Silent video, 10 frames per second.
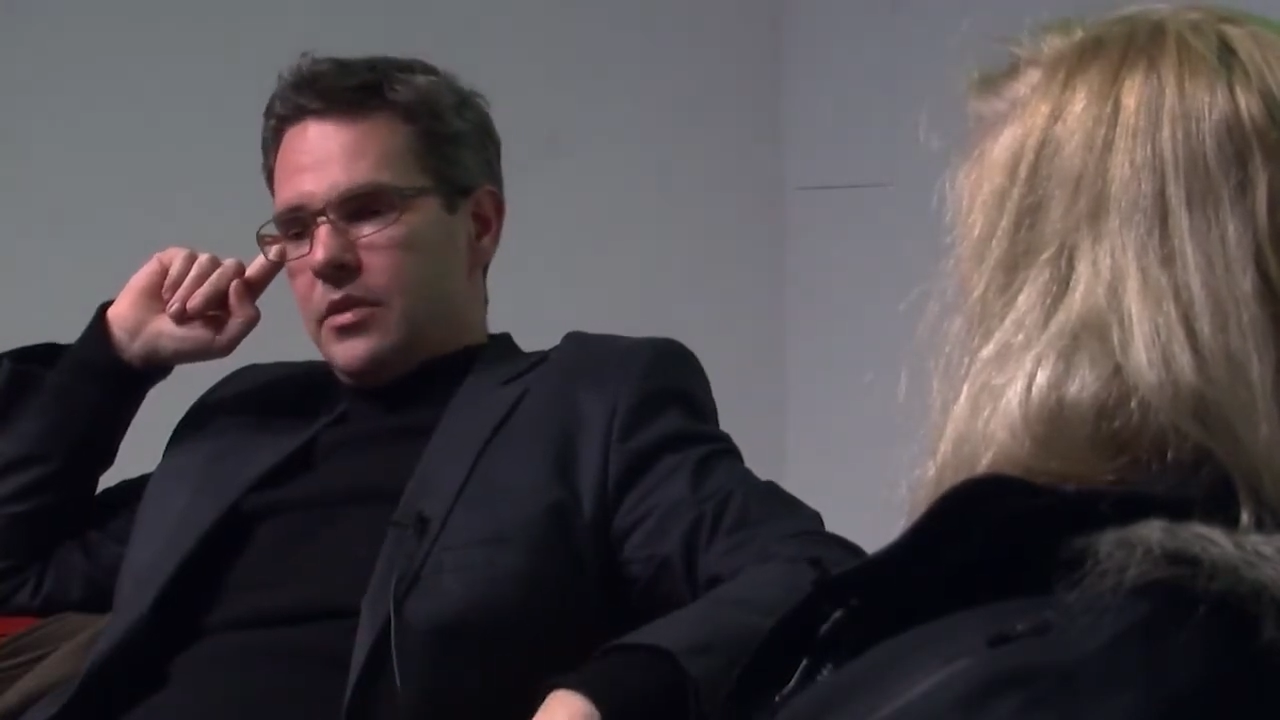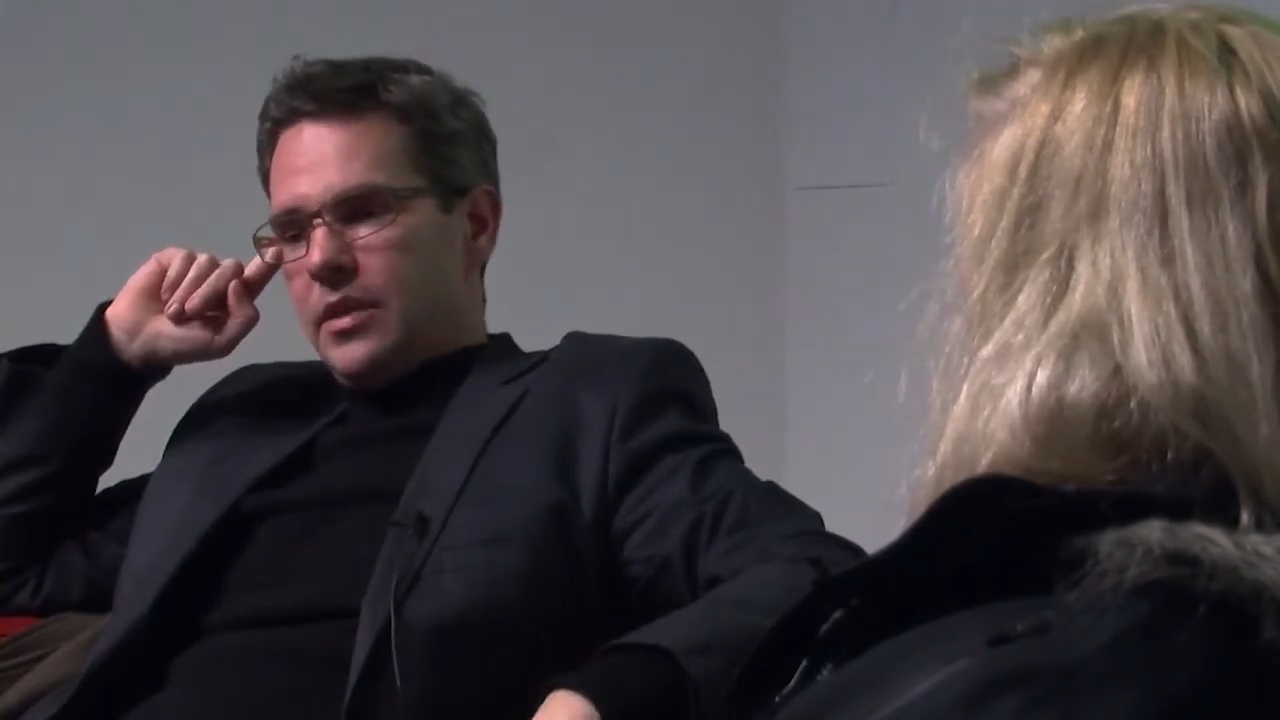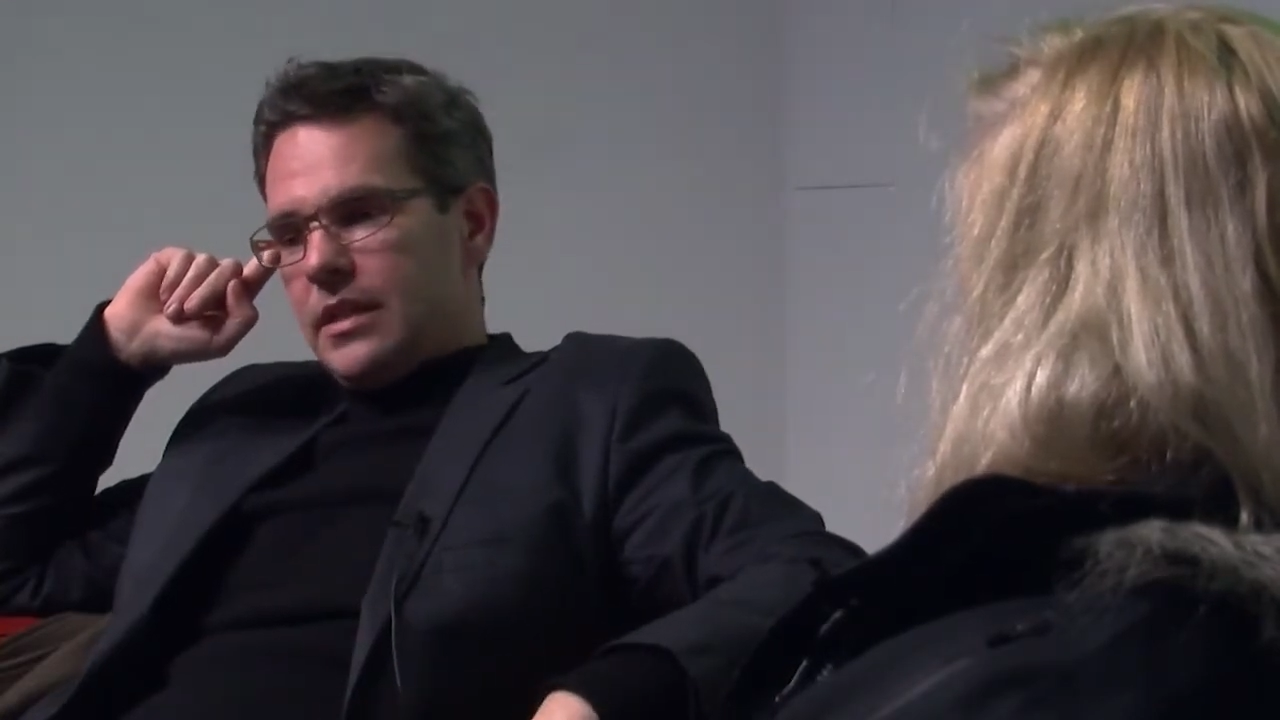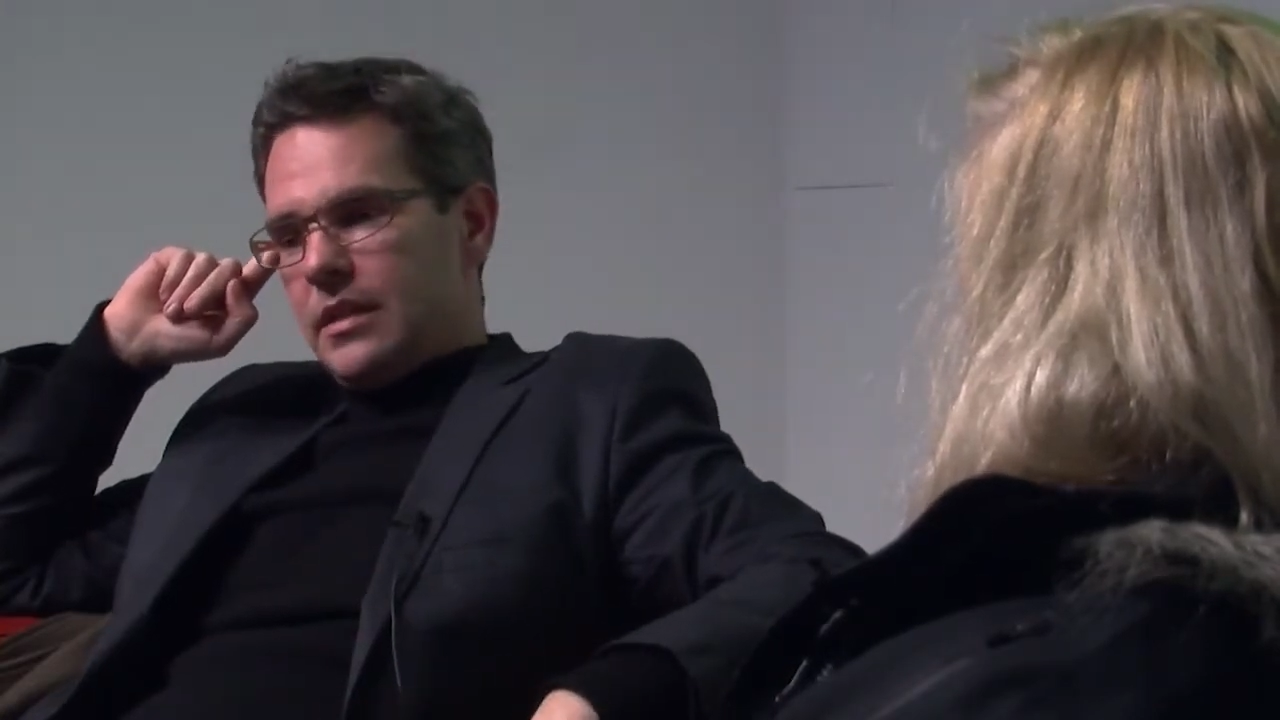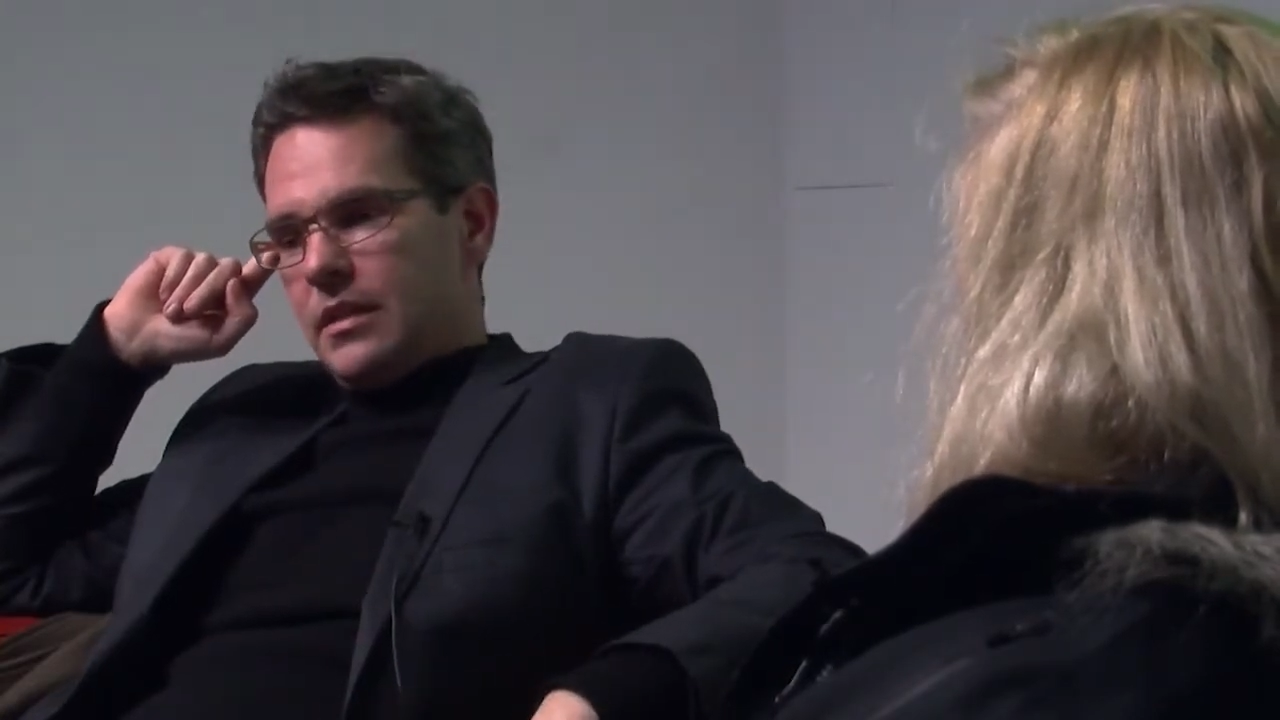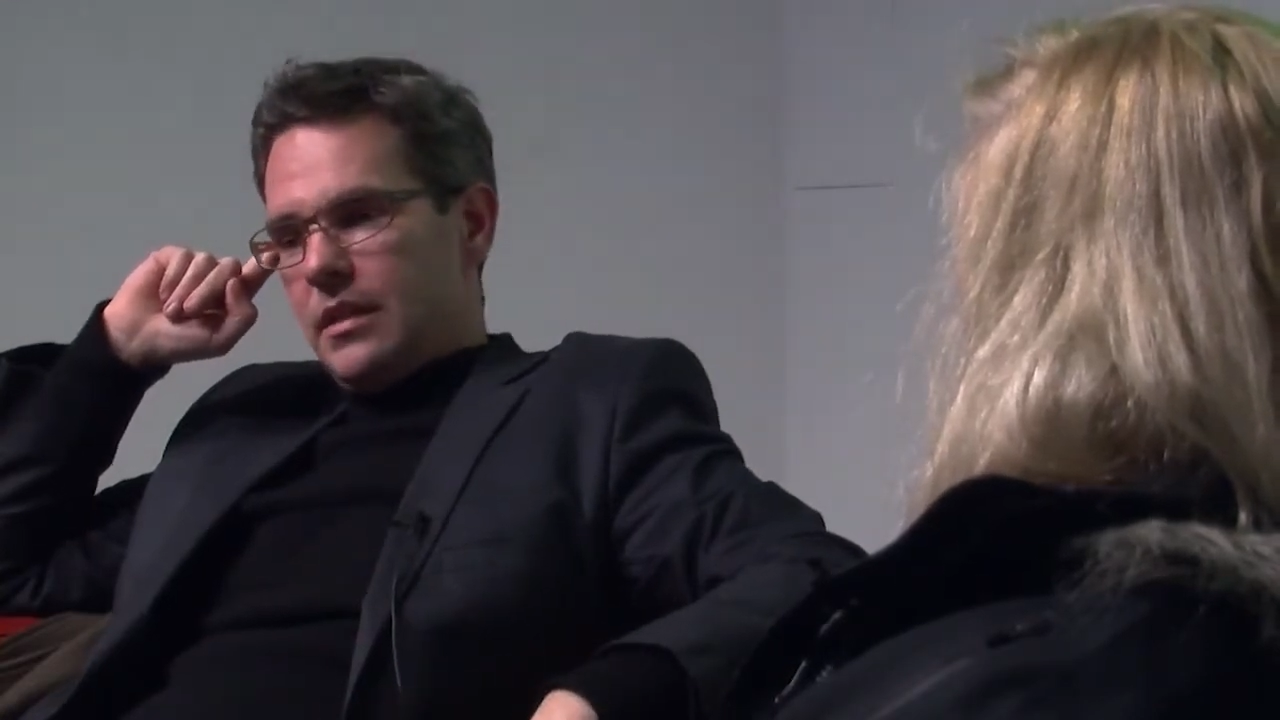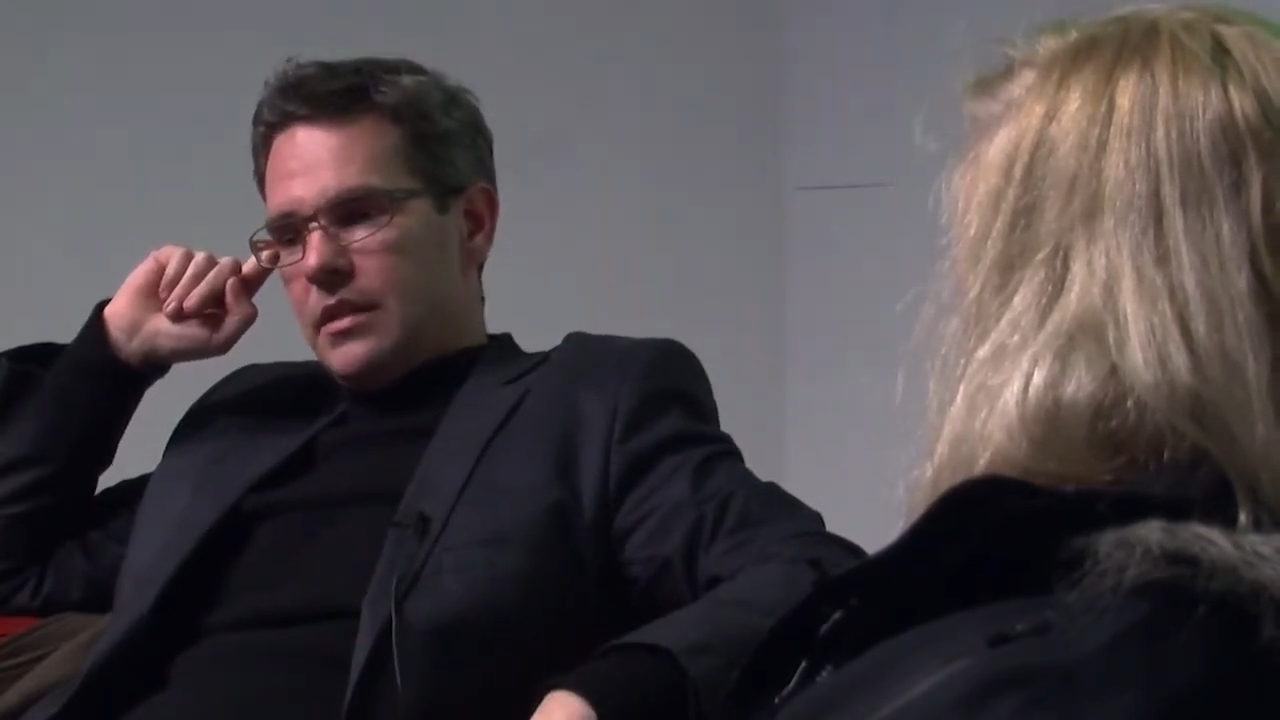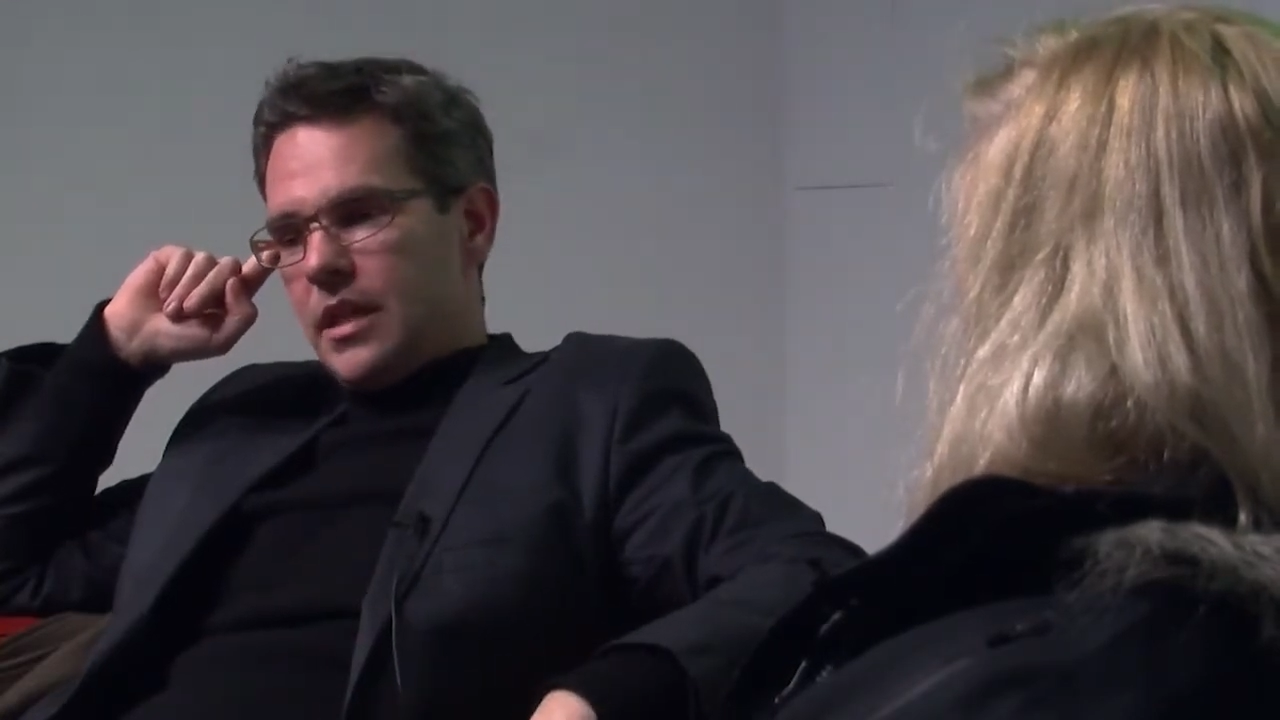collecting these